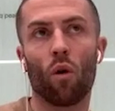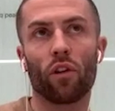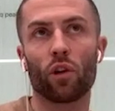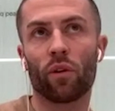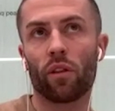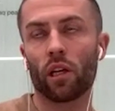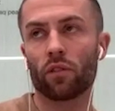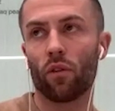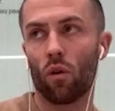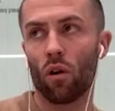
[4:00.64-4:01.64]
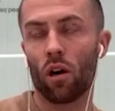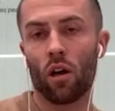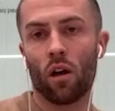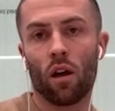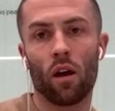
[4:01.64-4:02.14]
what they're doing things for,
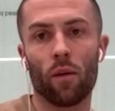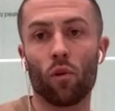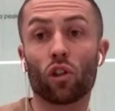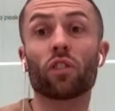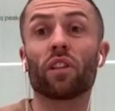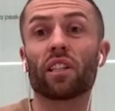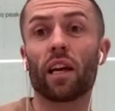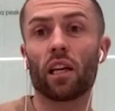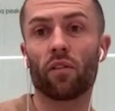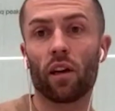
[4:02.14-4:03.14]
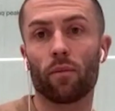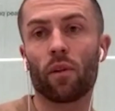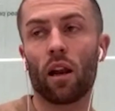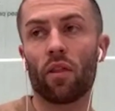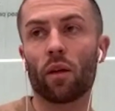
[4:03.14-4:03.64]
not just for the sake of it.
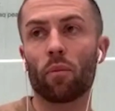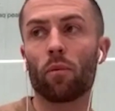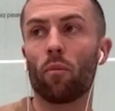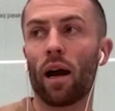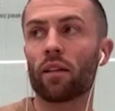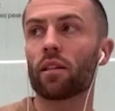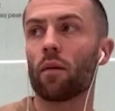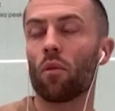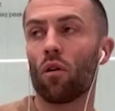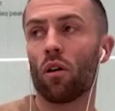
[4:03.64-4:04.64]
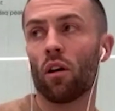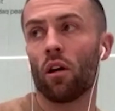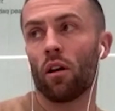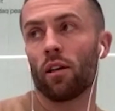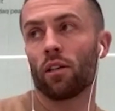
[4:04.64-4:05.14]
And I think people buy into that more.
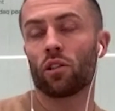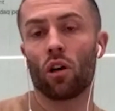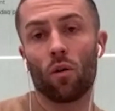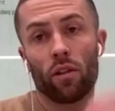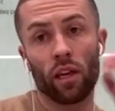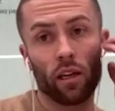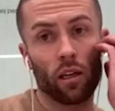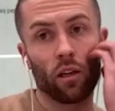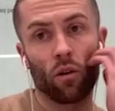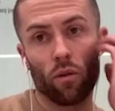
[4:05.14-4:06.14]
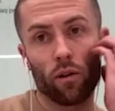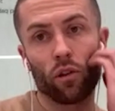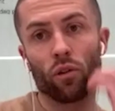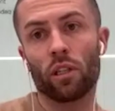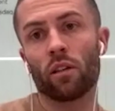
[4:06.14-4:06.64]
So I think,
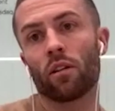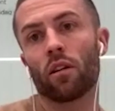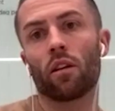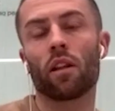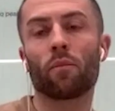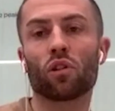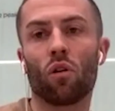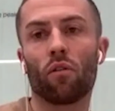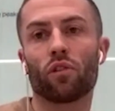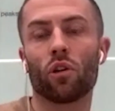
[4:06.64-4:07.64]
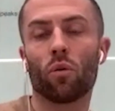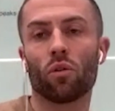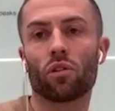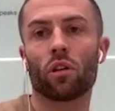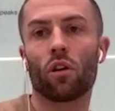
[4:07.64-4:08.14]
using them sort of
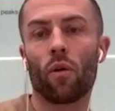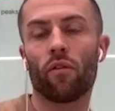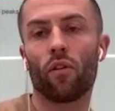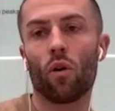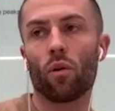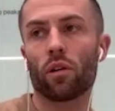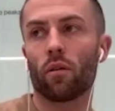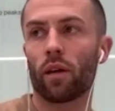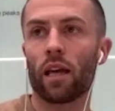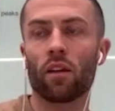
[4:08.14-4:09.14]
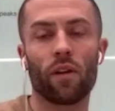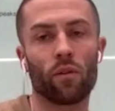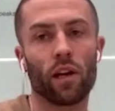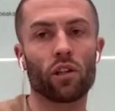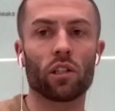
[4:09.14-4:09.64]
tools going forward, getting the
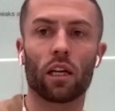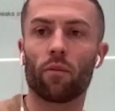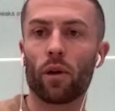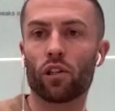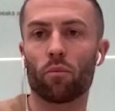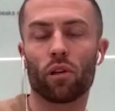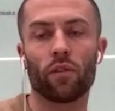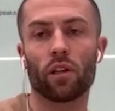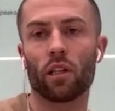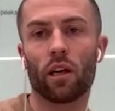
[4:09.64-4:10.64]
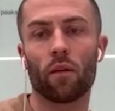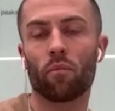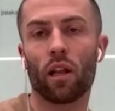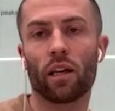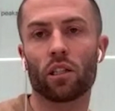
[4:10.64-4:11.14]
foundations, like I mentioned previously,
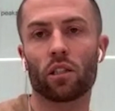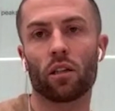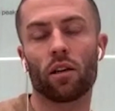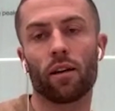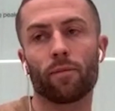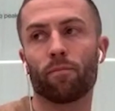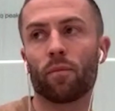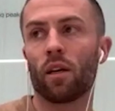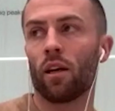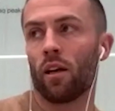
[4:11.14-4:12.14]
in place, and,